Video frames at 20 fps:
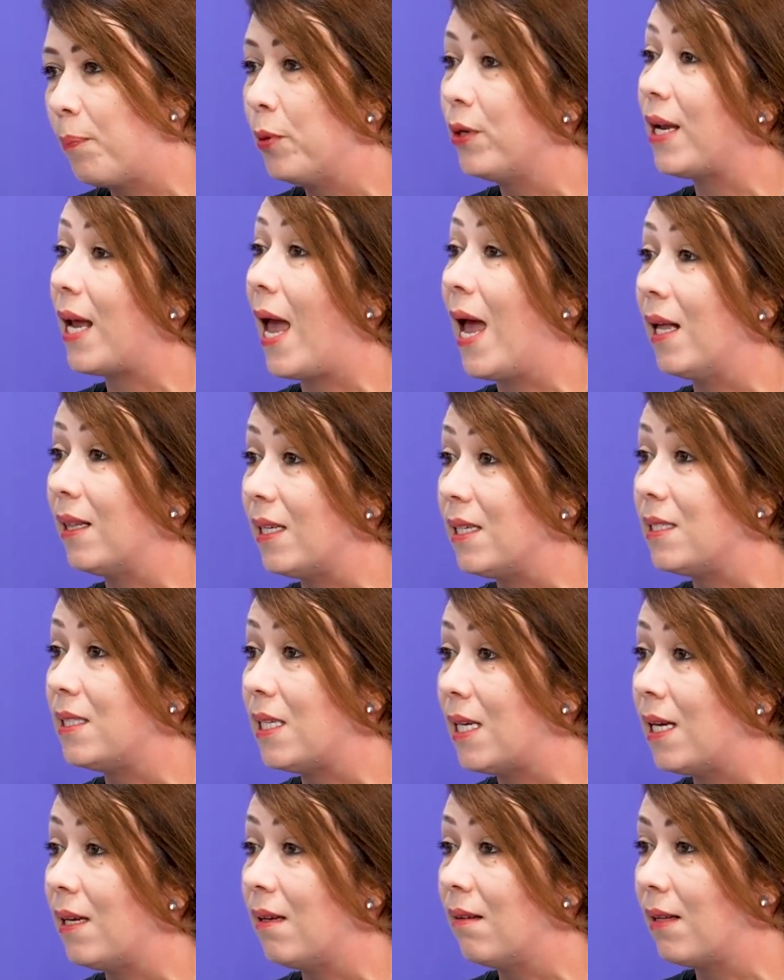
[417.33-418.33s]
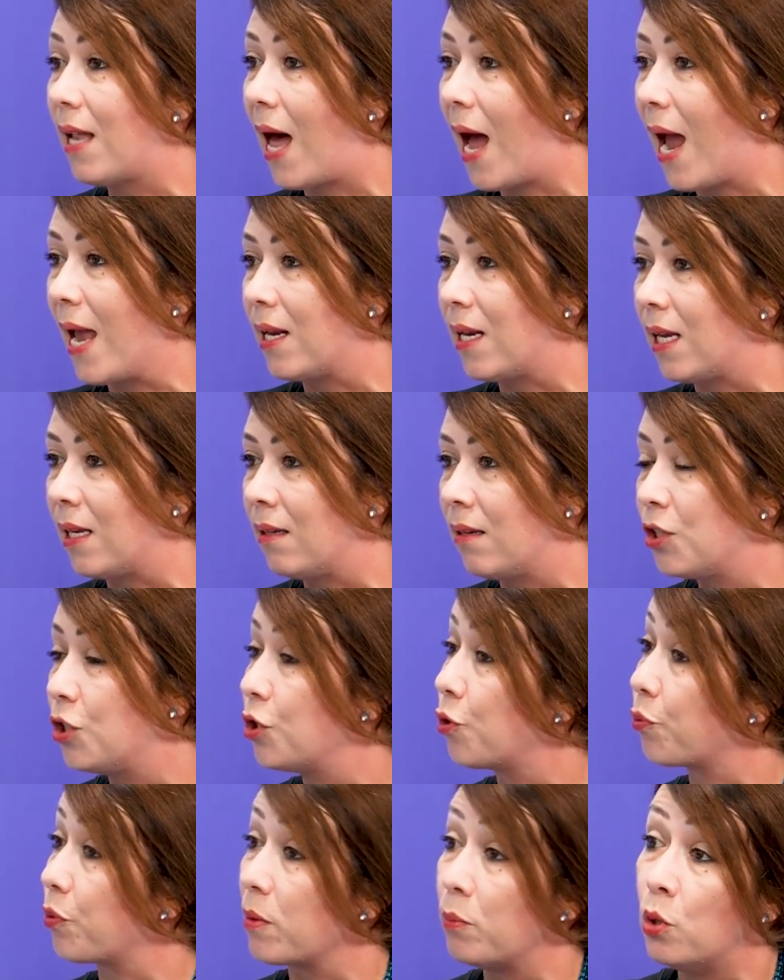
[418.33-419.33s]
put LED lighting,
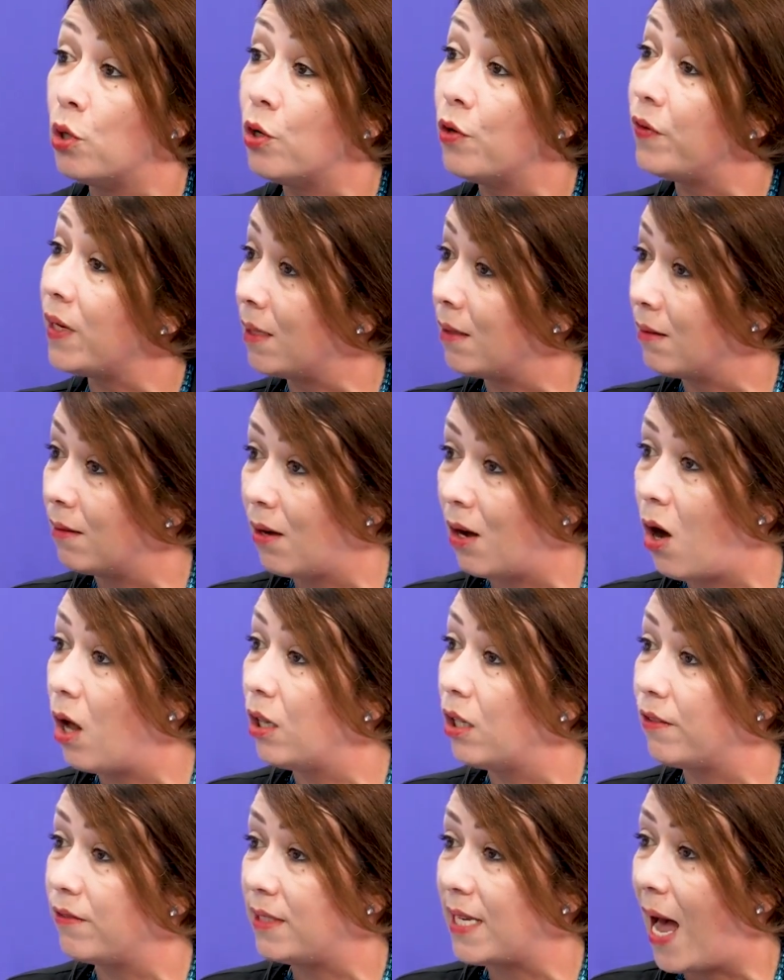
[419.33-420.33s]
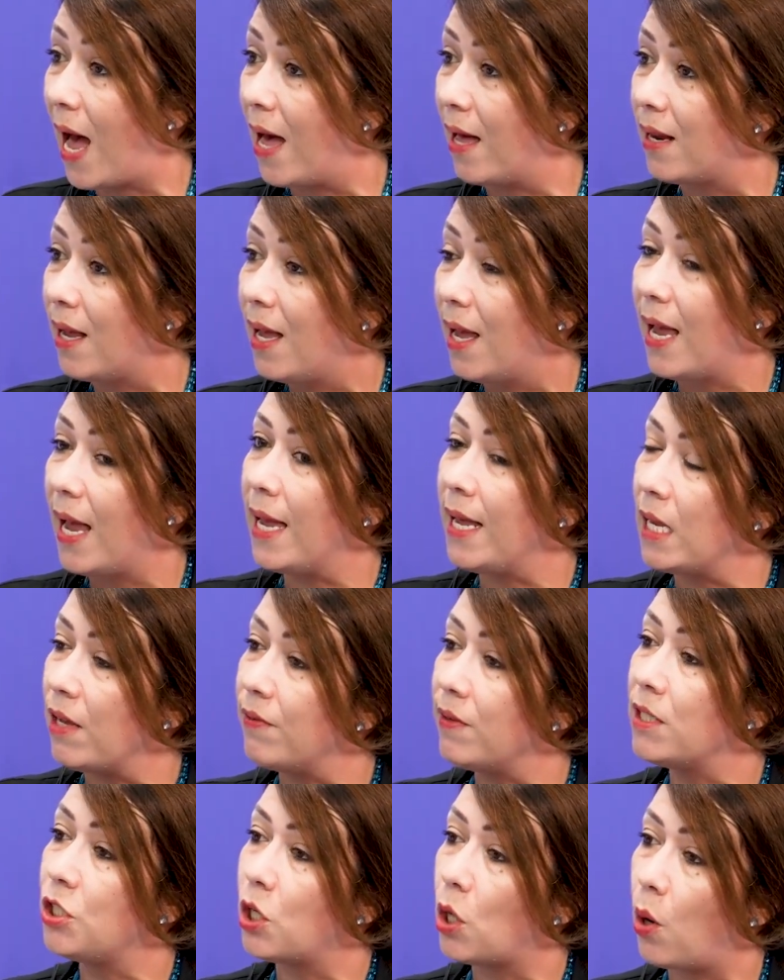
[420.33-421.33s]
you're removing all of that. And
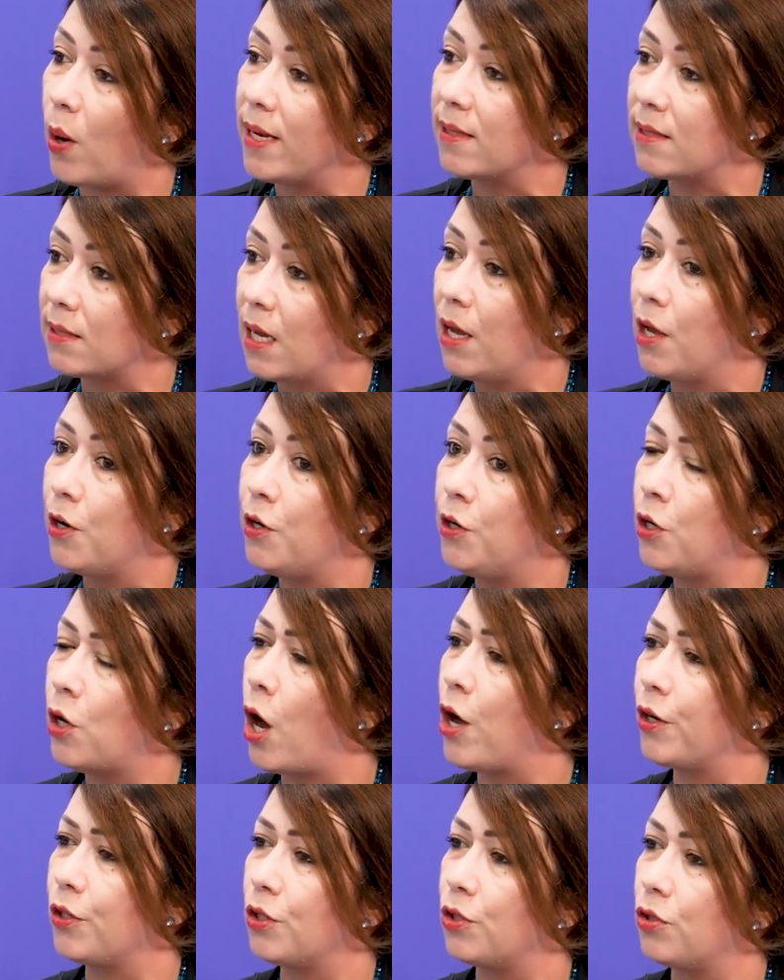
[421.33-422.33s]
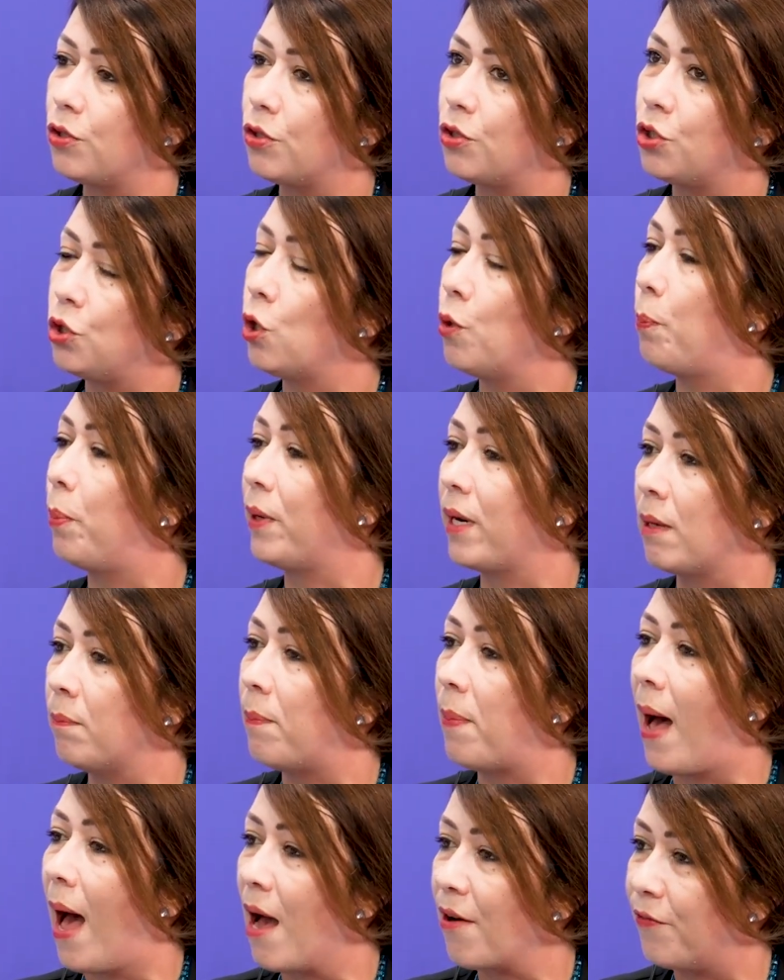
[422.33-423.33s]
even though it's not super
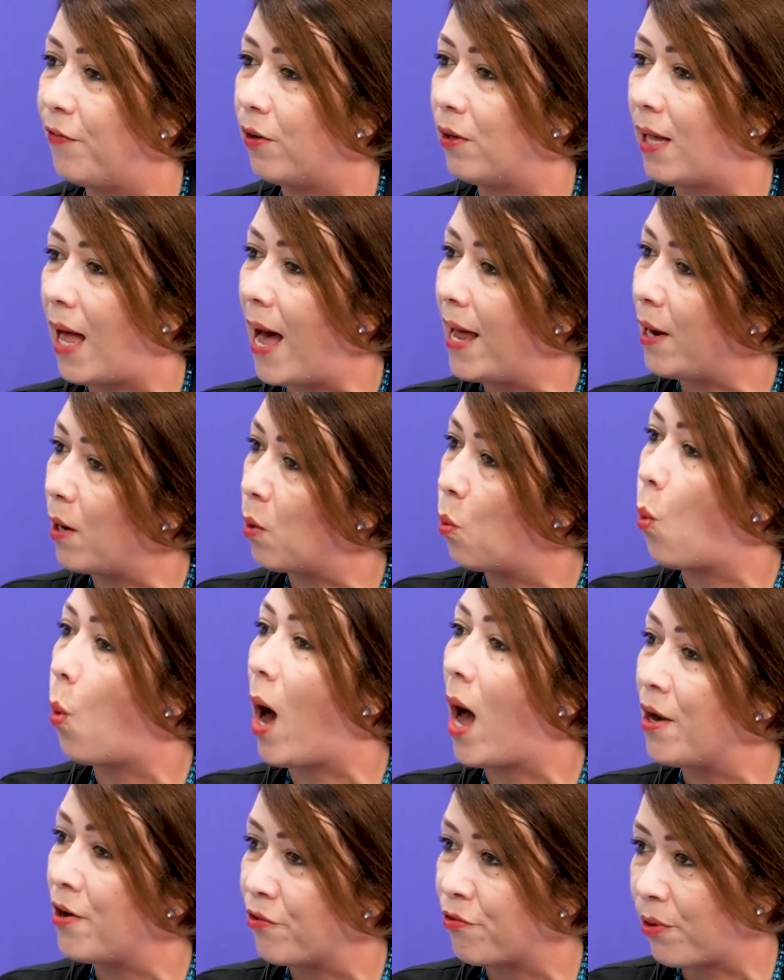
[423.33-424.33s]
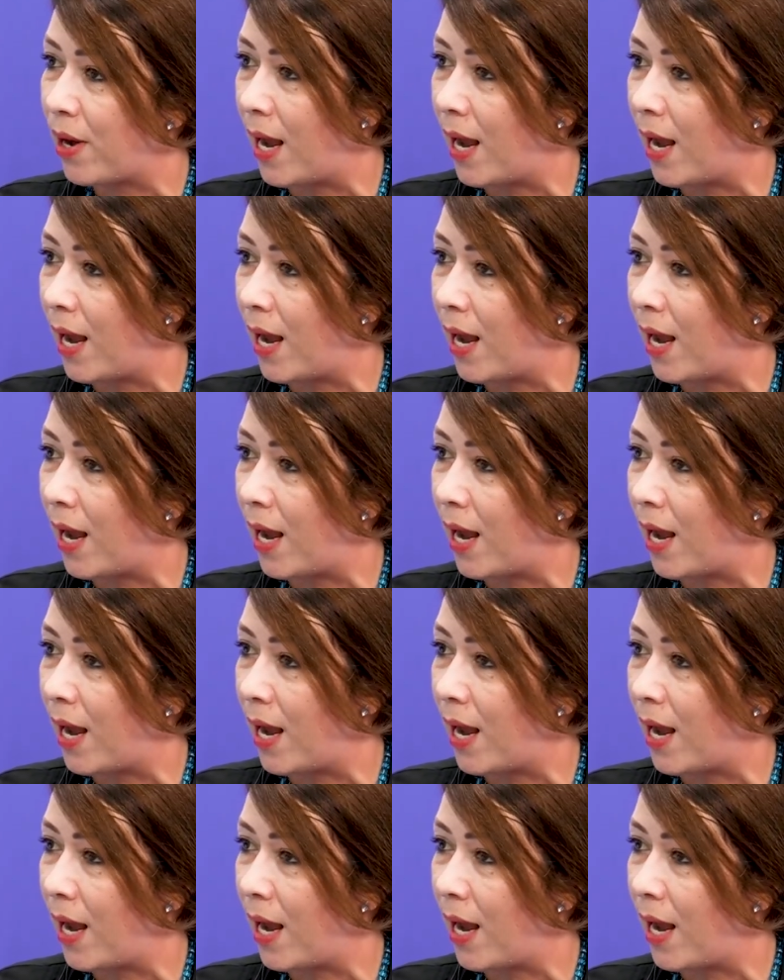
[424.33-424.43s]
impactful at a one